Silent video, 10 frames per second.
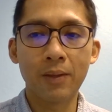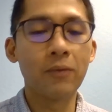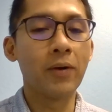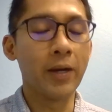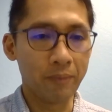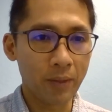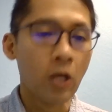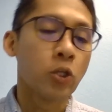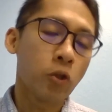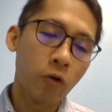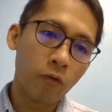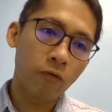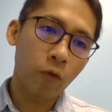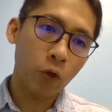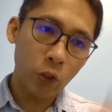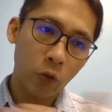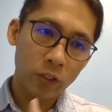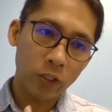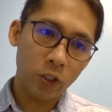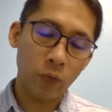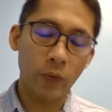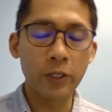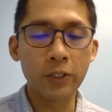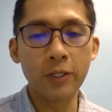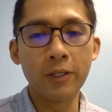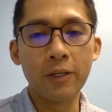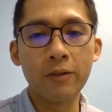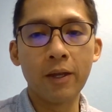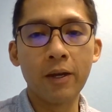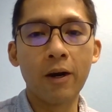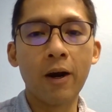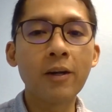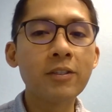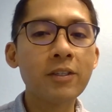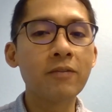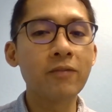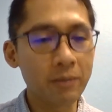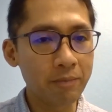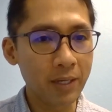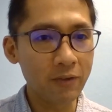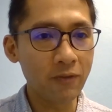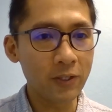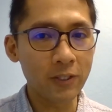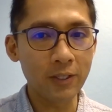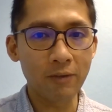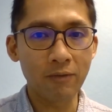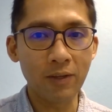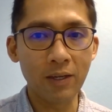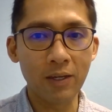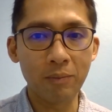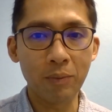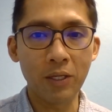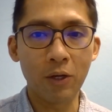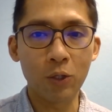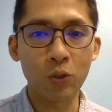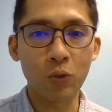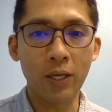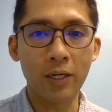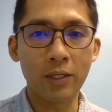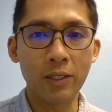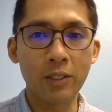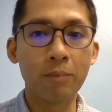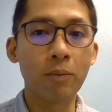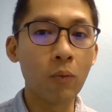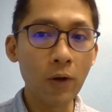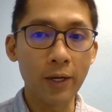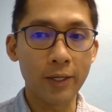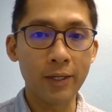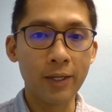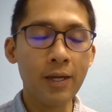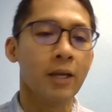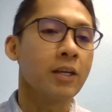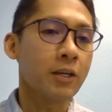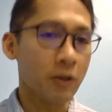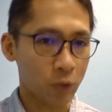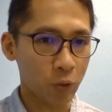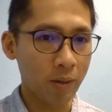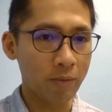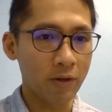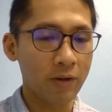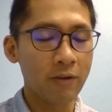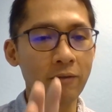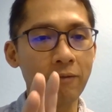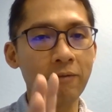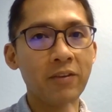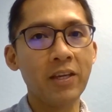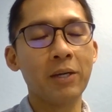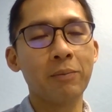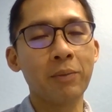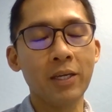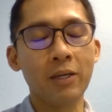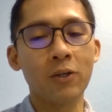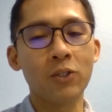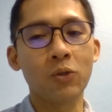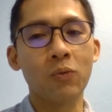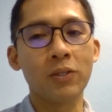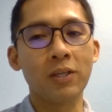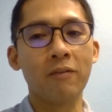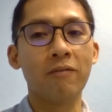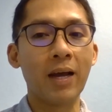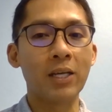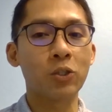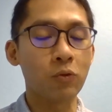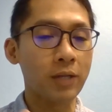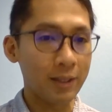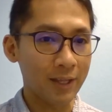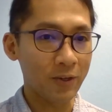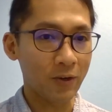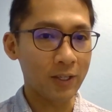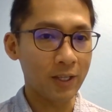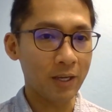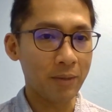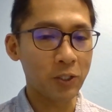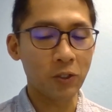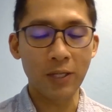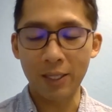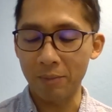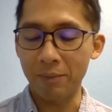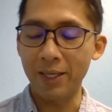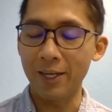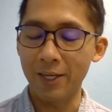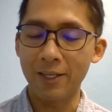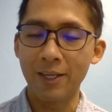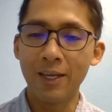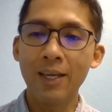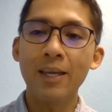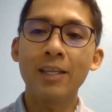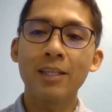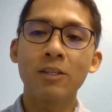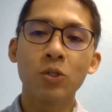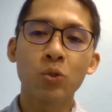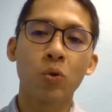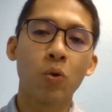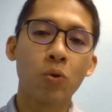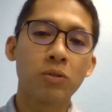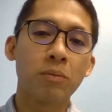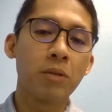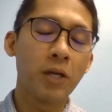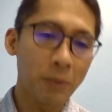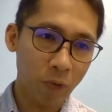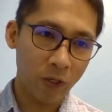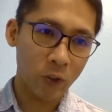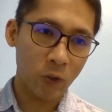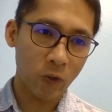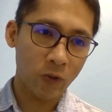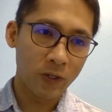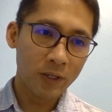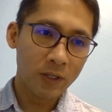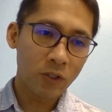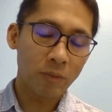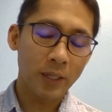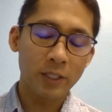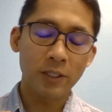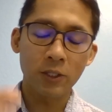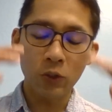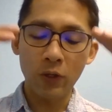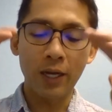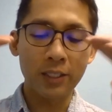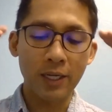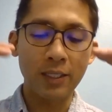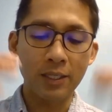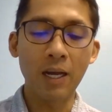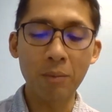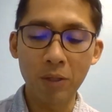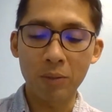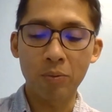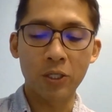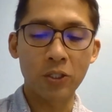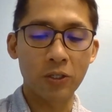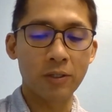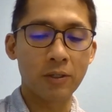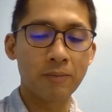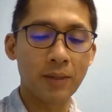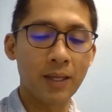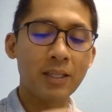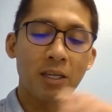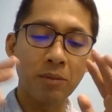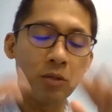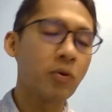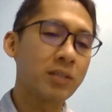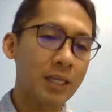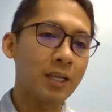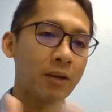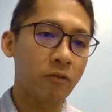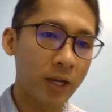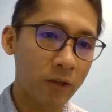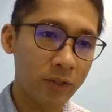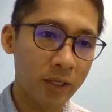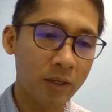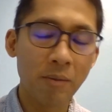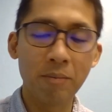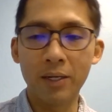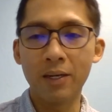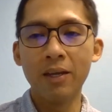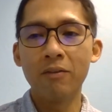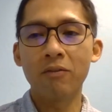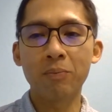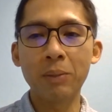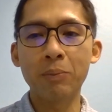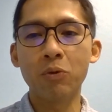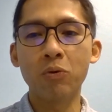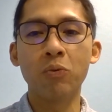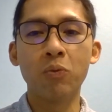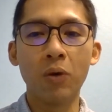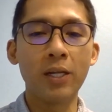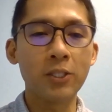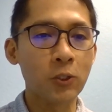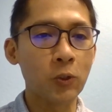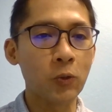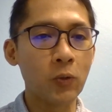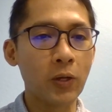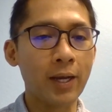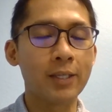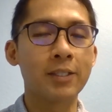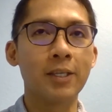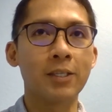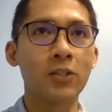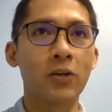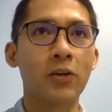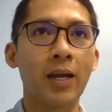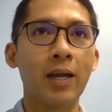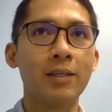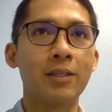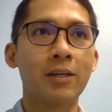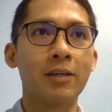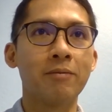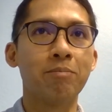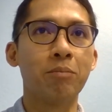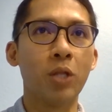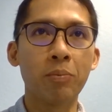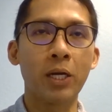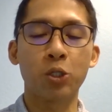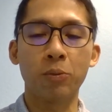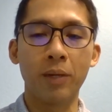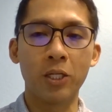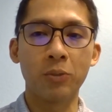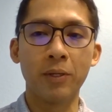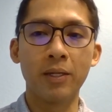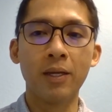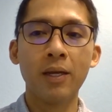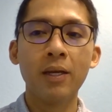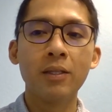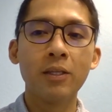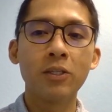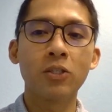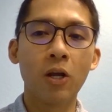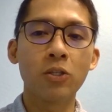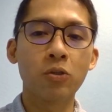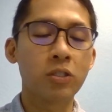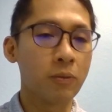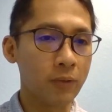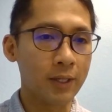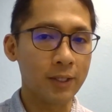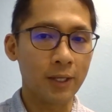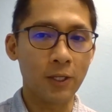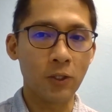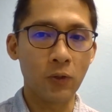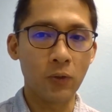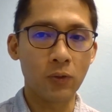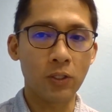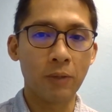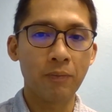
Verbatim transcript: Right. So for your situation, there are different benefits that VIP also carries. Number one, you have to remember VIP also was a vasodilator. I think I mentioned that at the beginning. It controls blood pressure. So patients who actually has high blood pressure, it can be well, that's not for healthy. But for people who wants to assist their their blood pressure management, this is also something that they can use.